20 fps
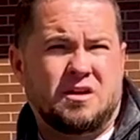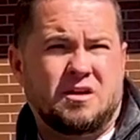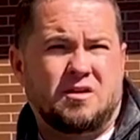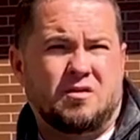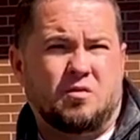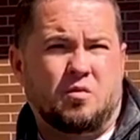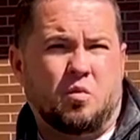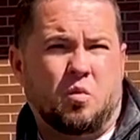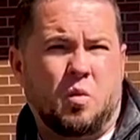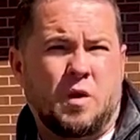
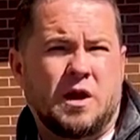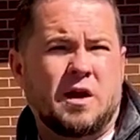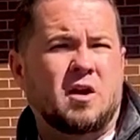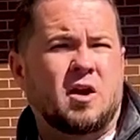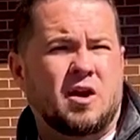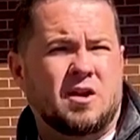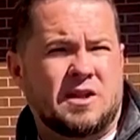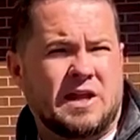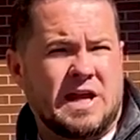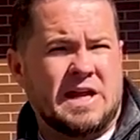where
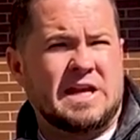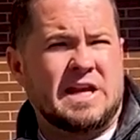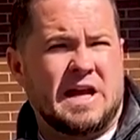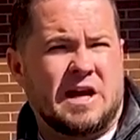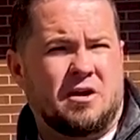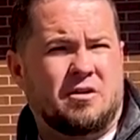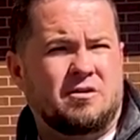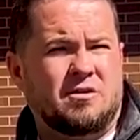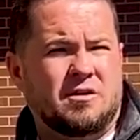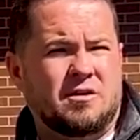are they
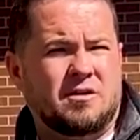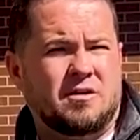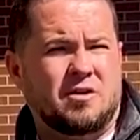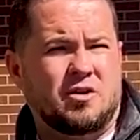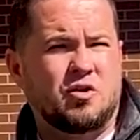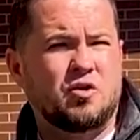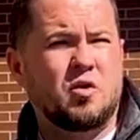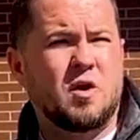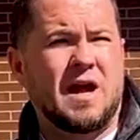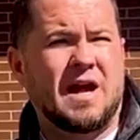now?
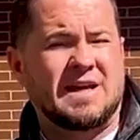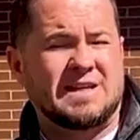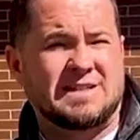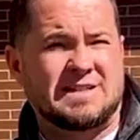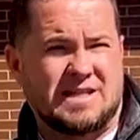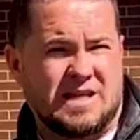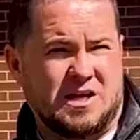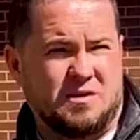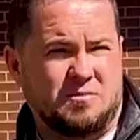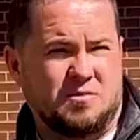Who has
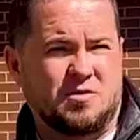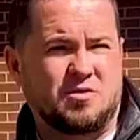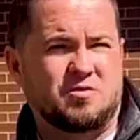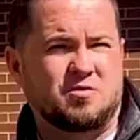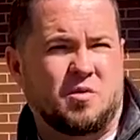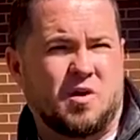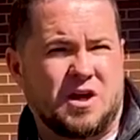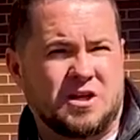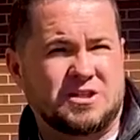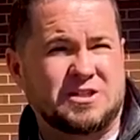them? Who's
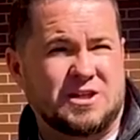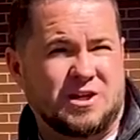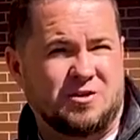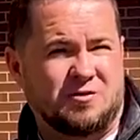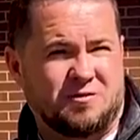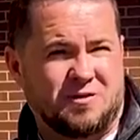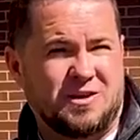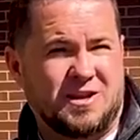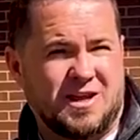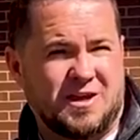watching
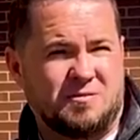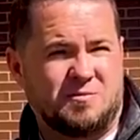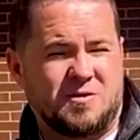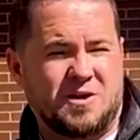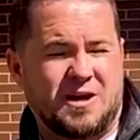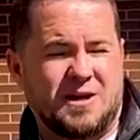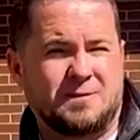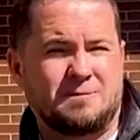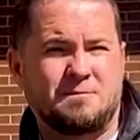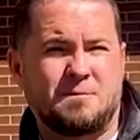over them,
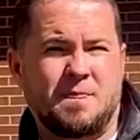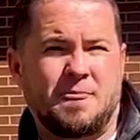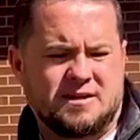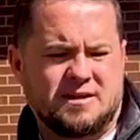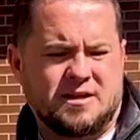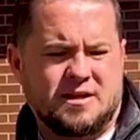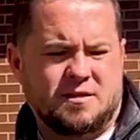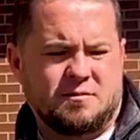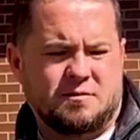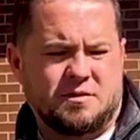right?
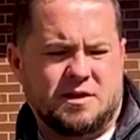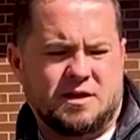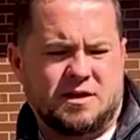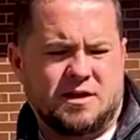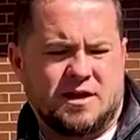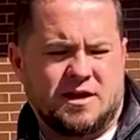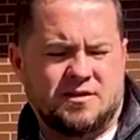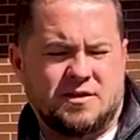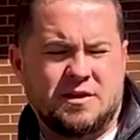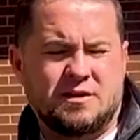But
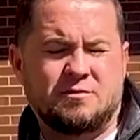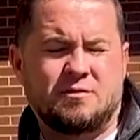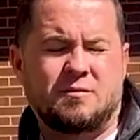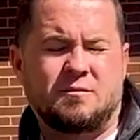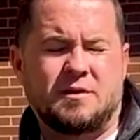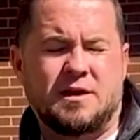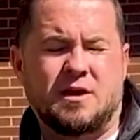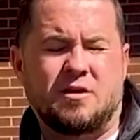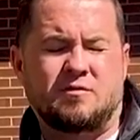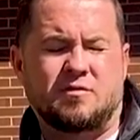I think what
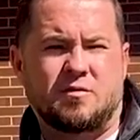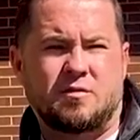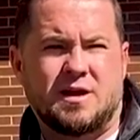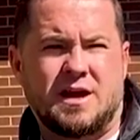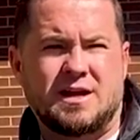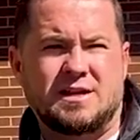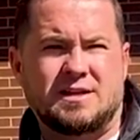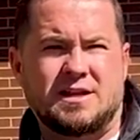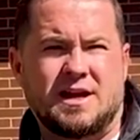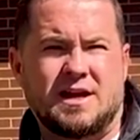may
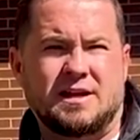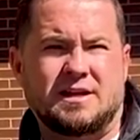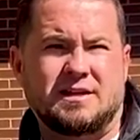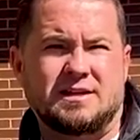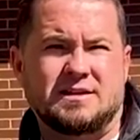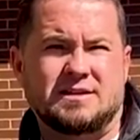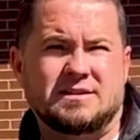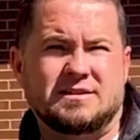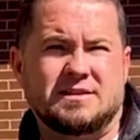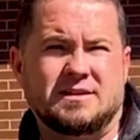override that
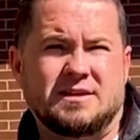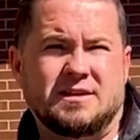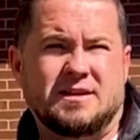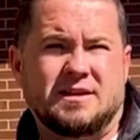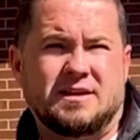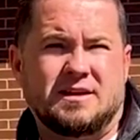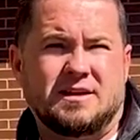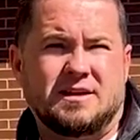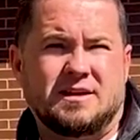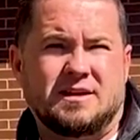is
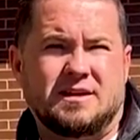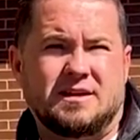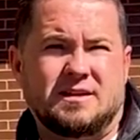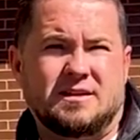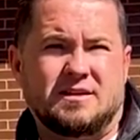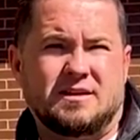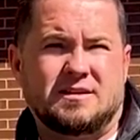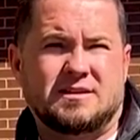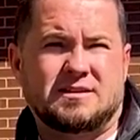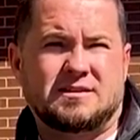
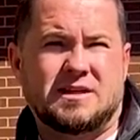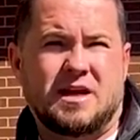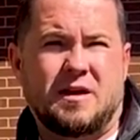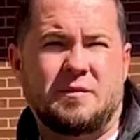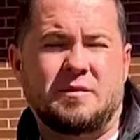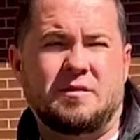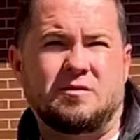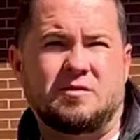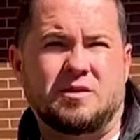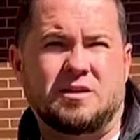
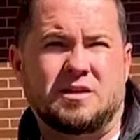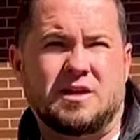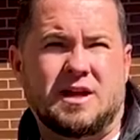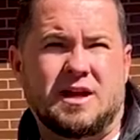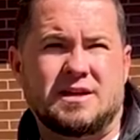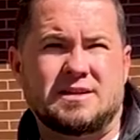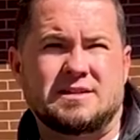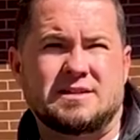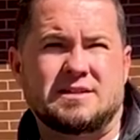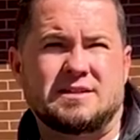Simon
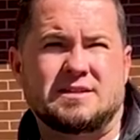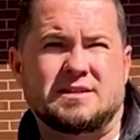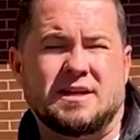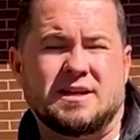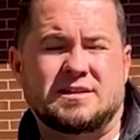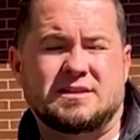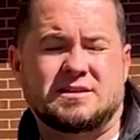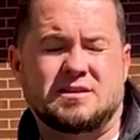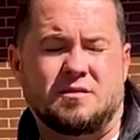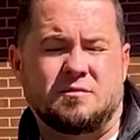realizes
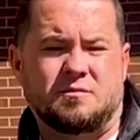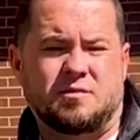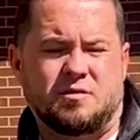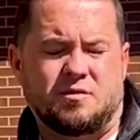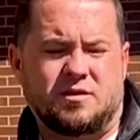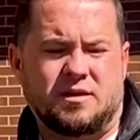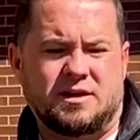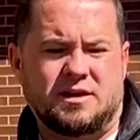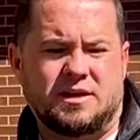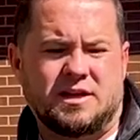at some
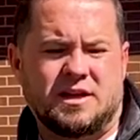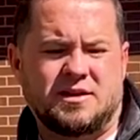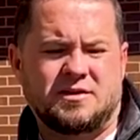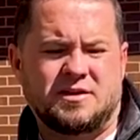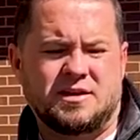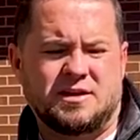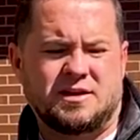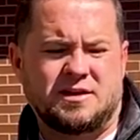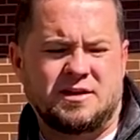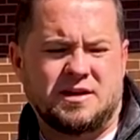point,
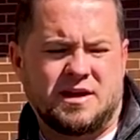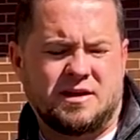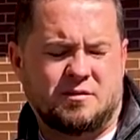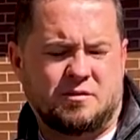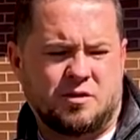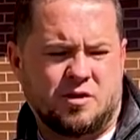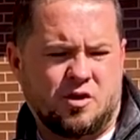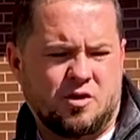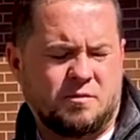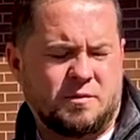and I
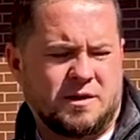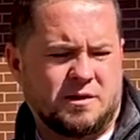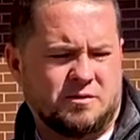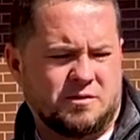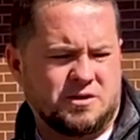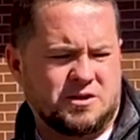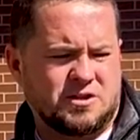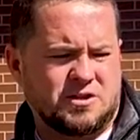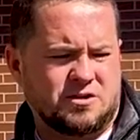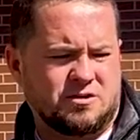would hope I
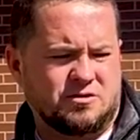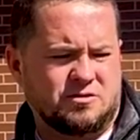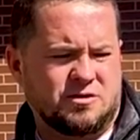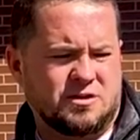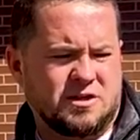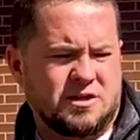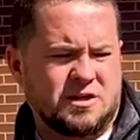would too,